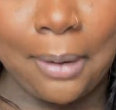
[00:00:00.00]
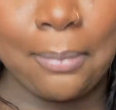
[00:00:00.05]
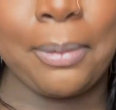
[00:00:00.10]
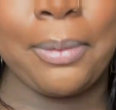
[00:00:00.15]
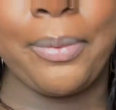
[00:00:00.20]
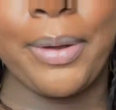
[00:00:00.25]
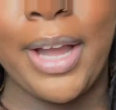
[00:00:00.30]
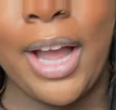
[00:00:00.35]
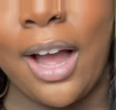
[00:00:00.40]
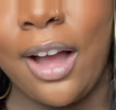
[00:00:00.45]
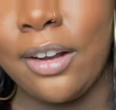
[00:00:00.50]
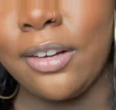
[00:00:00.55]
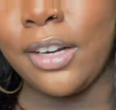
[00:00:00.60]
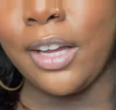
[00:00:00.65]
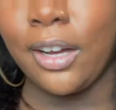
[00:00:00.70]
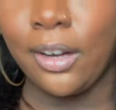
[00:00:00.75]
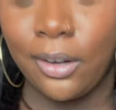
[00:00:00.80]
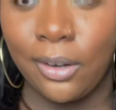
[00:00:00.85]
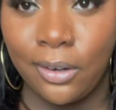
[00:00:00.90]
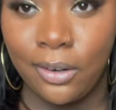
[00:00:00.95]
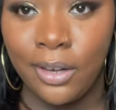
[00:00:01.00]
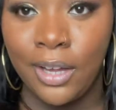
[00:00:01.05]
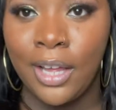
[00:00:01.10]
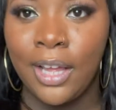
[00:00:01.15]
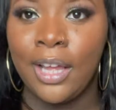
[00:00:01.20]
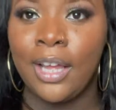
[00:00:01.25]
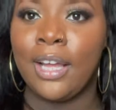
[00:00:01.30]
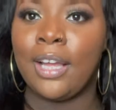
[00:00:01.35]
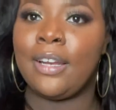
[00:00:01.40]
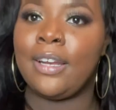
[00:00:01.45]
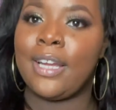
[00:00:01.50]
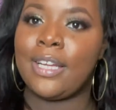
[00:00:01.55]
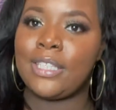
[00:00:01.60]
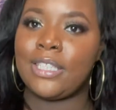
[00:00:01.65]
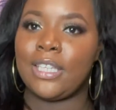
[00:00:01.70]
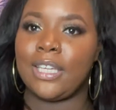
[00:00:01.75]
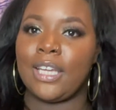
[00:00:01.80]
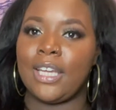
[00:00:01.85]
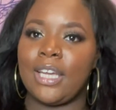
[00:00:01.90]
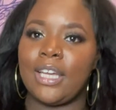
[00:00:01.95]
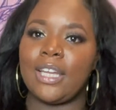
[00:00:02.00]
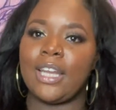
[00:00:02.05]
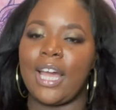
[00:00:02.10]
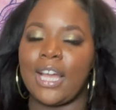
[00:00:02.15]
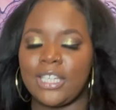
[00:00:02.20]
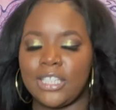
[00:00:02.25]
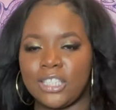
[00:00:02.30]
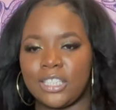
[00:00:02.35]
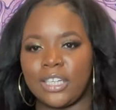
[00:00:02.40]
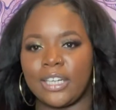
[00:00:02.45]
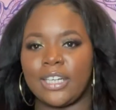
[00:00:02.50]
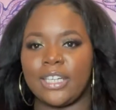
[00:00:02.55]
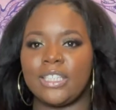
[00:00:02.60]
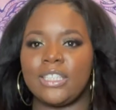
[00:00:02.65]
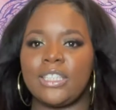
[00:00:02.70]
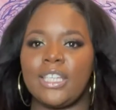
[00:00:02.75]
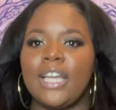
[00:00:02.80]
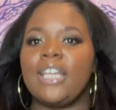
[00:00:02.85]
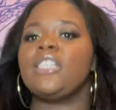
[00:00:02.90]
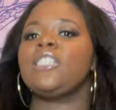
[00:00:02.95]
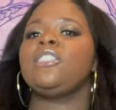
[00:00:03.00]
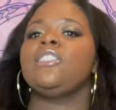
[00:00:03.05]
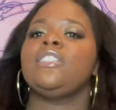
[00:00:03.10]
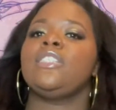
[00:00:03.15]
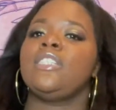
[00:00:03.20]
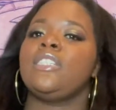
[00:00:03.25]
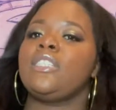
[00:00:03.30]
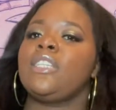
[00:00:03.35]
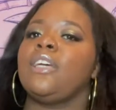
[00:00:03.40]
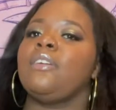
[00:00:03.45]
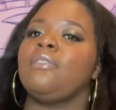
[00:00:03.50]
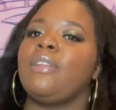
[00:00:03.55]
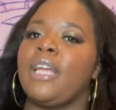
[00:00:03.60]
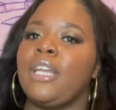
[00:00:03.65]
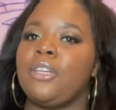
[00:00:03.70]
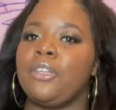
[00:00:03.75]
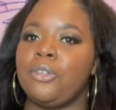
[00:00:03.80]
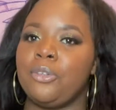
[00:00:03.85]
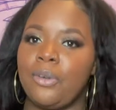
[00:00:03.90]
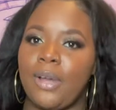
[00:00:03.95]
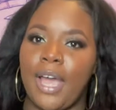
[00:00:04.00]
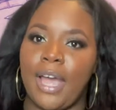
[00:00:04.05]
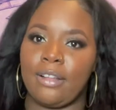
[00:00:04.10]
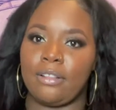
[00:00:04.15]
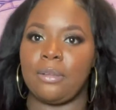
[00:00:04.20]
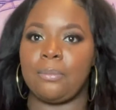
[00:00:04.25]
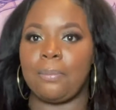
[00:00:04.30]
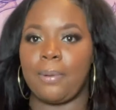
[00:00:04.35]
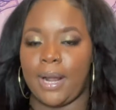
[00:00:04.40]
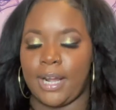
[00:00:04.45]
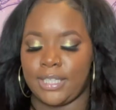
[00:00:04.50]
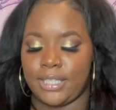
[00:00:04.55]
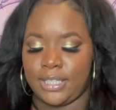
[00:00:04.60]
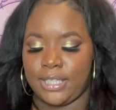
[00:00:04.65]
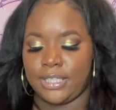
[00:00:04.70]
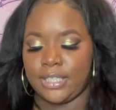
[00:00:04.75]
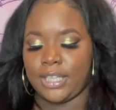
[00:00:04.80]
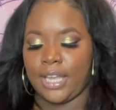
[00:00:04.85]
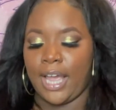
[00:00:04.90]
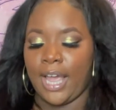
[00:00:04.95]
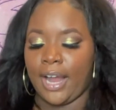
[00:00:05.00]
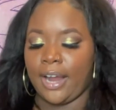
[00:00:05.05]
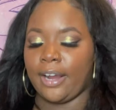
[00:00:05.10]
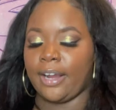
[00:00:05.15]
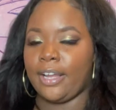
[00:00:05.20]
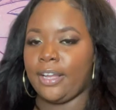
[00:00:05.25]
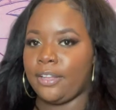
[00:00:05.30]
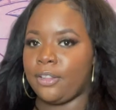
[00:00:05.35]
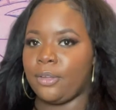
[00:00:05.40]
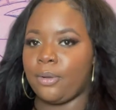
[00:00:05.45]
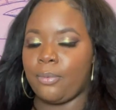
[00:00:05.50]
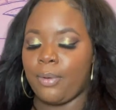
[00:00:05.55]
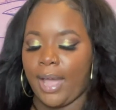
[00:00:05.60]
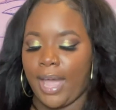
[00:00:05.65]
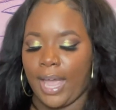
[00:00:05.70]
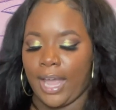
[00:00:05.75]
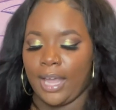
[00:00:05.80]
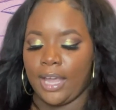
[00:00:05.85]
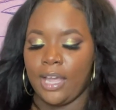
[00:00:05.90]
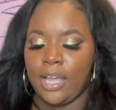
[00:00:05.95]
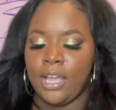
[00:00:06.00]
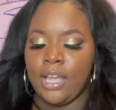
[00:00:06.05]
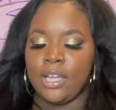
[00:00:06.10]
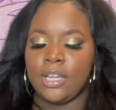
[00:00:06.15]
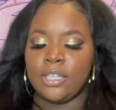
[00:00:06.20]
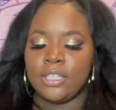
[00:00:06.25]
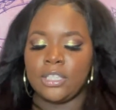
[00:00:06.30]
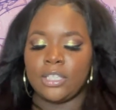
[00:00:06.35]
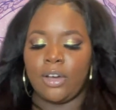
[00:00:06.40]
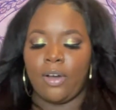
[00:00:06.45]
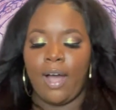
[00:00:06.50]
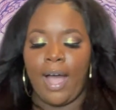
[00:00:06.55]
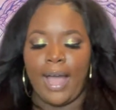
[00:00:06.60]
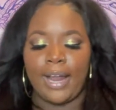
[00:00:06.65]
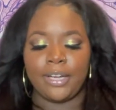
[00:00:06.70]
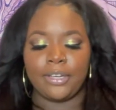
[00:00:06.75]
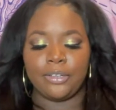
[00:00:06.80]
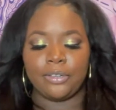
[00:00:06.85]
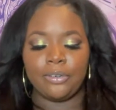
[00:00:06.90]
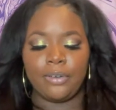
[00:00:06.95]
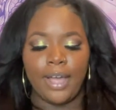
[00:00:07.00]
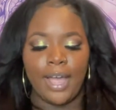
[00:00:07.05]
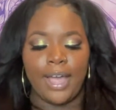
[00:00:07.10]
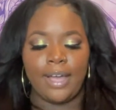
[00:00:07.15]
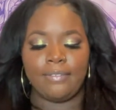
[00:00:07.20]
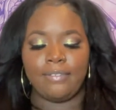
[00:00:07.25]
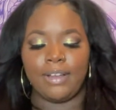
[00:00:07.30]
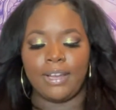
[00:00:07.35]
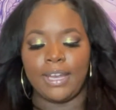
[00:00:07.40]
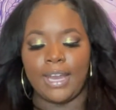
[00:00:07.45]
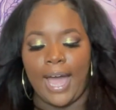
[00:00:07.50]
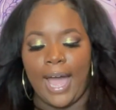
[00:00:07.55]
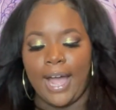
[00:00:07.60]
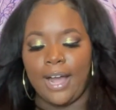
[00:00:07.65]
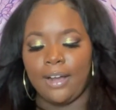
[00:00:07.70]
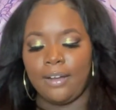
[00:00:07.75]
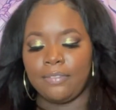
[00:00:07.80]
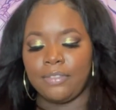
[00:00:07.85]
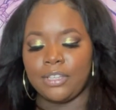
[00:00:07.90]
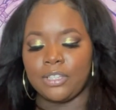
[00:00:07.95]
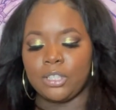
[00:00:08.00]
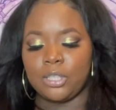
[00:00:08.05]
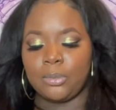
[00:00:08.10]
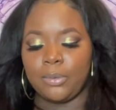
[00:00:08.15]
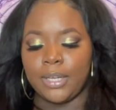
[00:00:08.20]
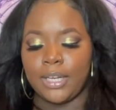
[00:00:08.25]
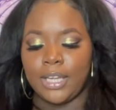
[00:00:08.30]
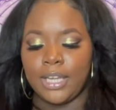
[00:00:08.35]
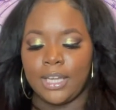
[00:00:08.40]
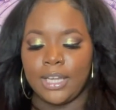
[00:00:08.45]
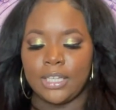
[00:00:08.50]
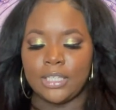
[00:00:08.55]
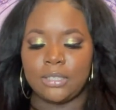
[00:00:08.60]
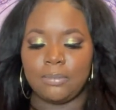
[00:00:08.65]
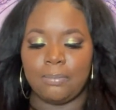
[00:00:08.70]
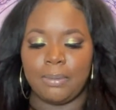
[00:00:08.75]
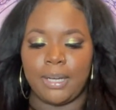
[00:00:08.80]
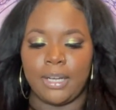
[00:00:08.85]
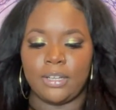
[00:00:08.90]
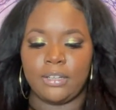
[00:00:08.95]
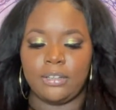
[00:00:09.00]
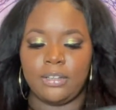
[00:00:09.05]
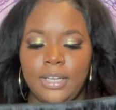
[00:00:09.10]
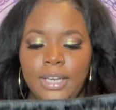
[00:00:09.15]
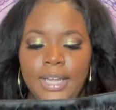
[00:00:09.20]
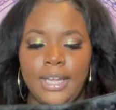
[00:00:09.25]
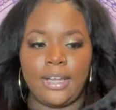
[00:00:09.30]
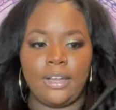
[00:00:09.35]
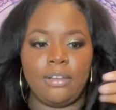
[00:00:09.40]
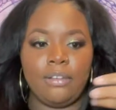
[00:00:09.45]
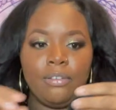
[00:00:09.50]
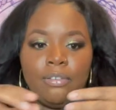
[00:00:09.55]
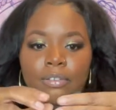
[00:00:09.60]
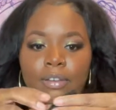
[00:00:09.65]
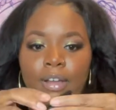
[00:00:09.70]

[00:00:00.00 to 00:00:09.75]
but we all know that to get like certain textures and stuff, they do have to process the hair either way. So I do have a lot of the 20-inch bundle left.